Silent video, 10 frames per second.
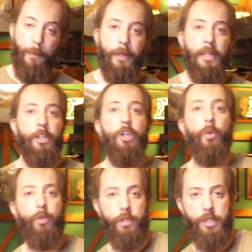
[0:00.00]
But in the
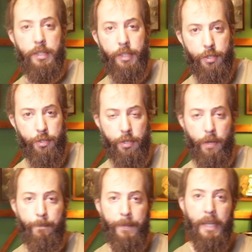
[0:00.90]
Old Norse
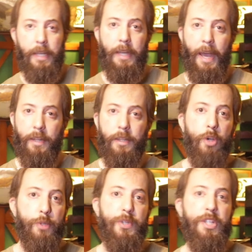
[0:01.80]
literature, it had
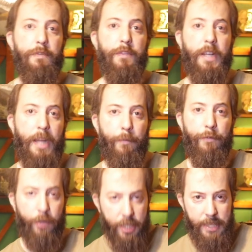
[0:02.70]
no specific name
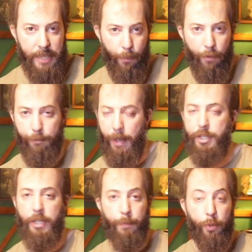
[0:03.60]
for this type of
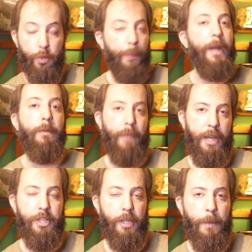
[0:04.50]
magic, apotropaic
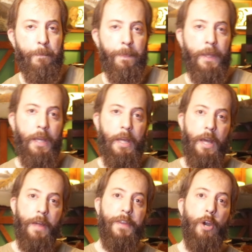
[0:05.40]
magic.
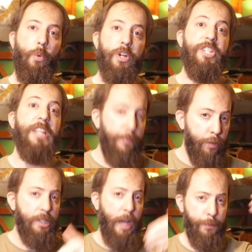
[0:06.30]
There were
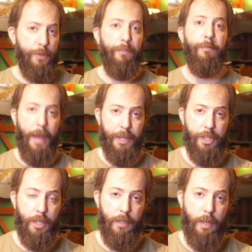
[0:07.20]
several types of
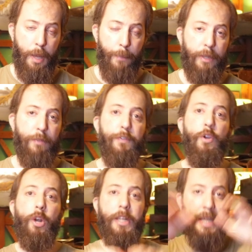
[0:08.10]
magic, but
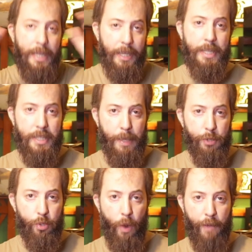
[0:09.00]
Fjolkyngi
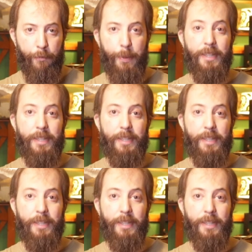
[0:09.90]
seems to have